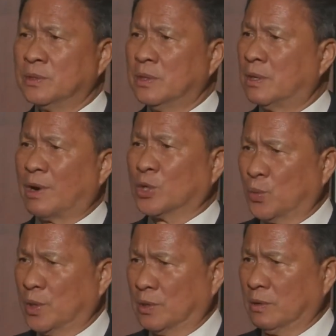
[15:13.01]
around the
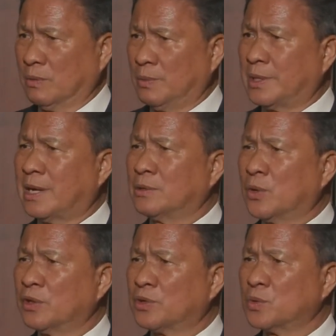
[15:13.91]
world without
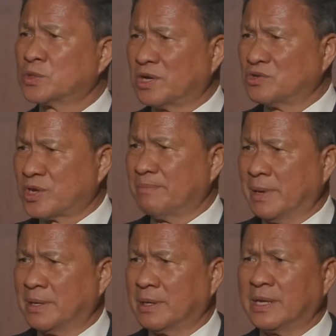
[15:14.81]
going through
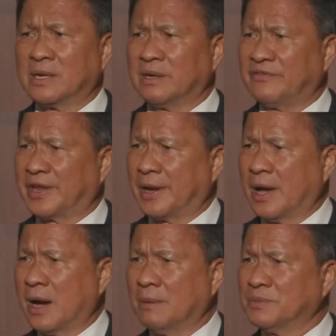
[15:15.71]
transshipment, either in
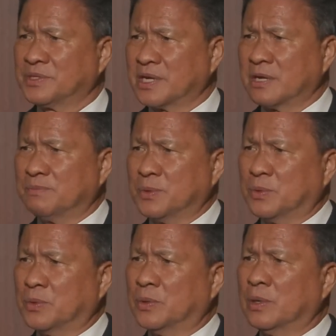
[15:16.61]
Vietnam,
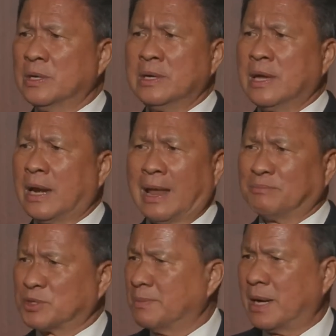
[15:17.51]
Singapore,
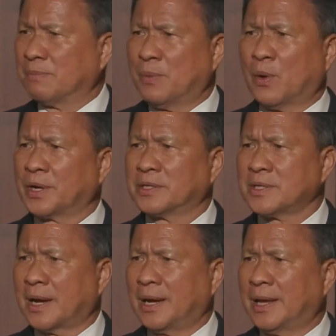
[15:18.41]
Laem Chabang port in
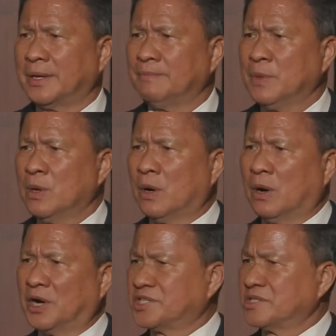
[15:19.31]
Thailand,
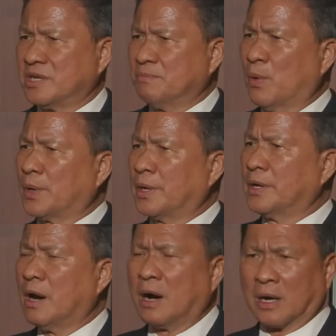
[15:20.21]
or Hutchison port
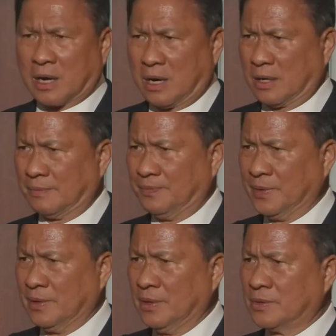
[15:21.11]
in Hong Kong.
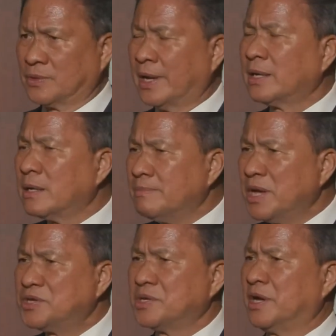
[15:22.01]
So that's a
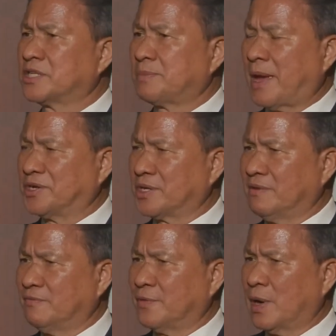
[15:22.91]
major
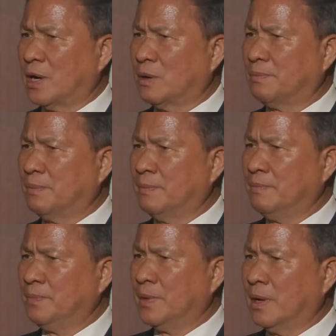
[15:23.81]
expansion for our
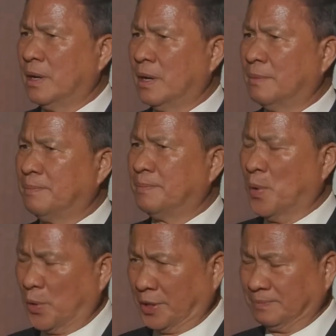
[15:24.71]
uh, port.